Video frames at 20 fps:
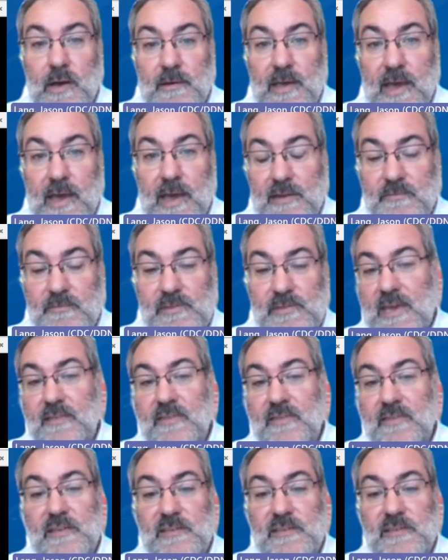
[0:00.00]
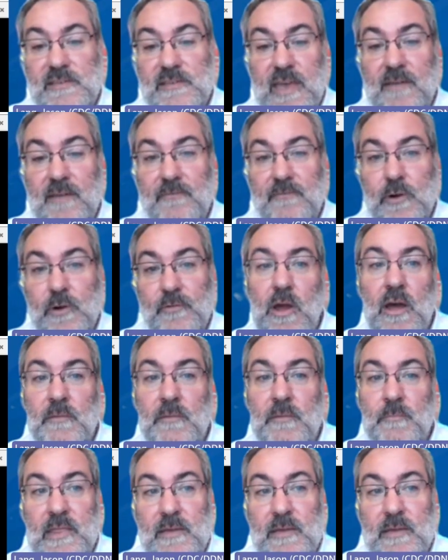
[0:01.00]
kind of take this effort
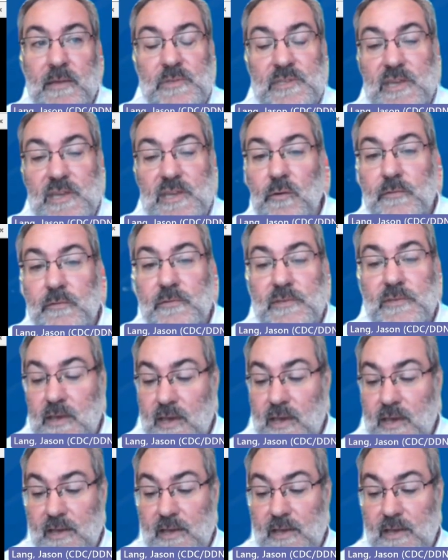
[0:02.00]
on by themselves